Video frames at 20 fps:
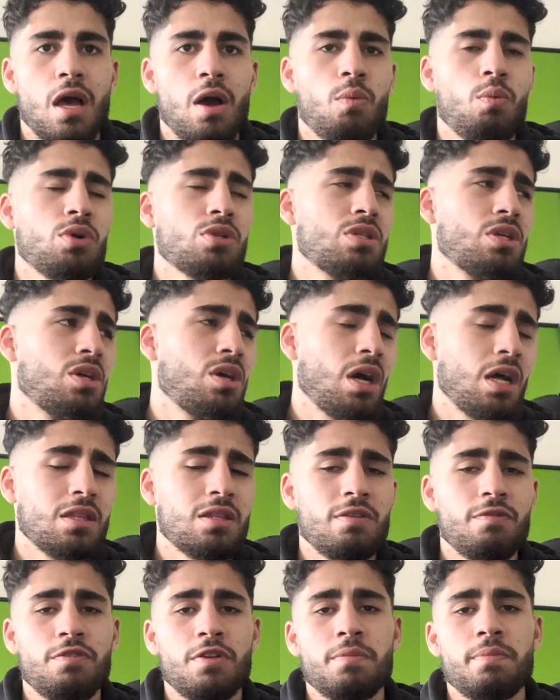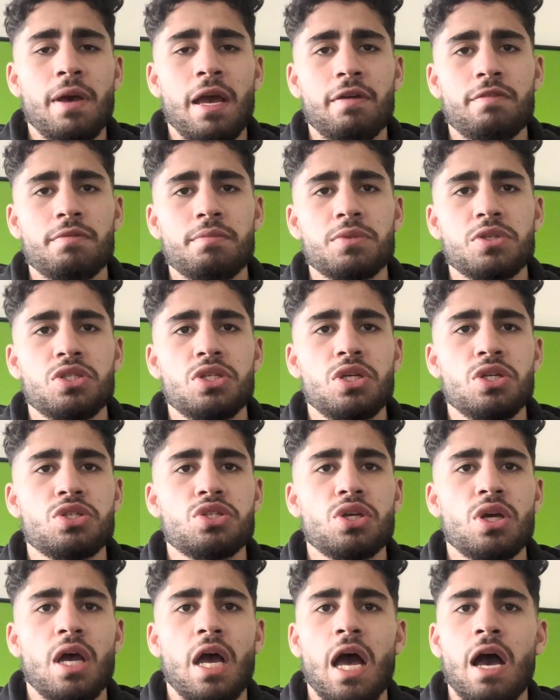And once I got the feedback from the
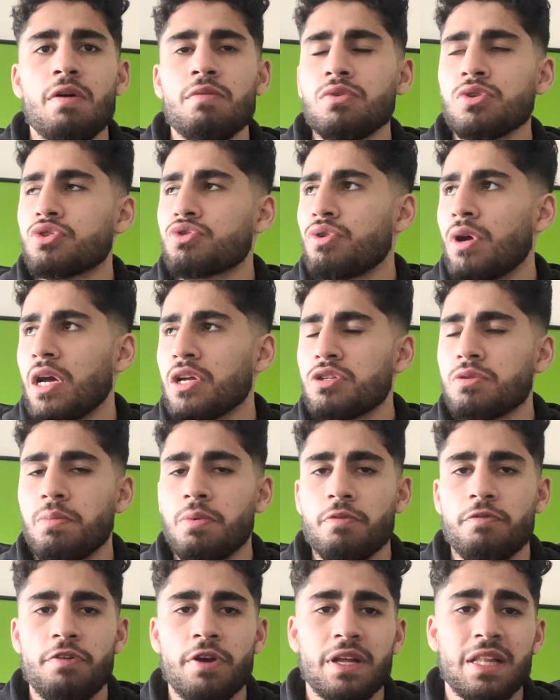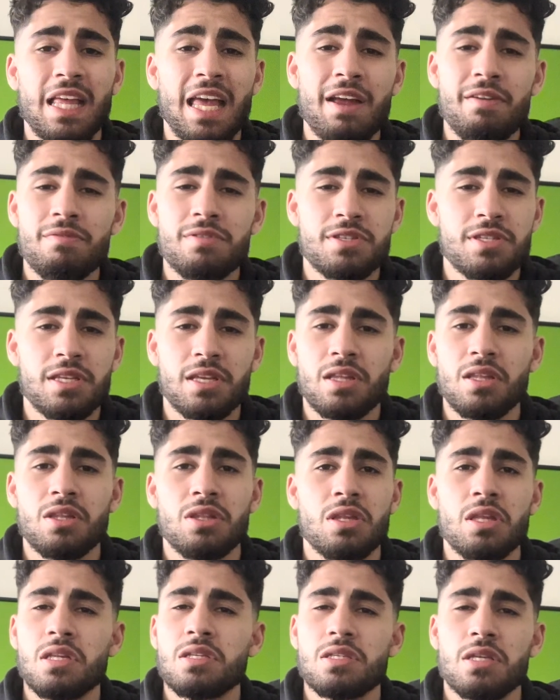teacher, I would try to perfect every single
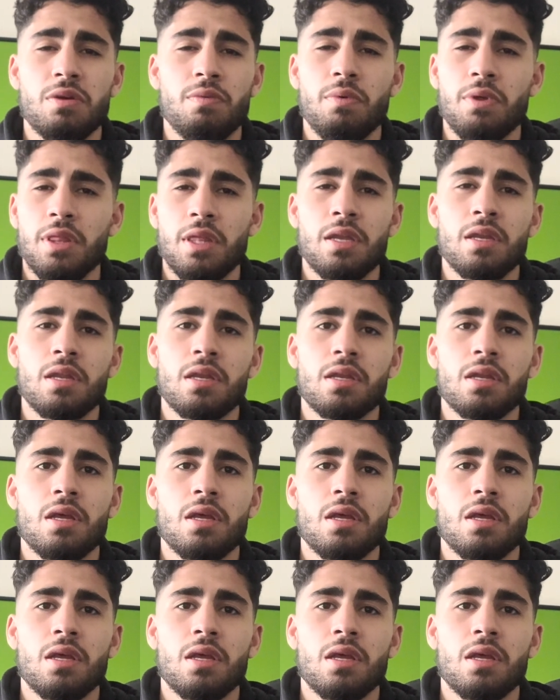detail within it,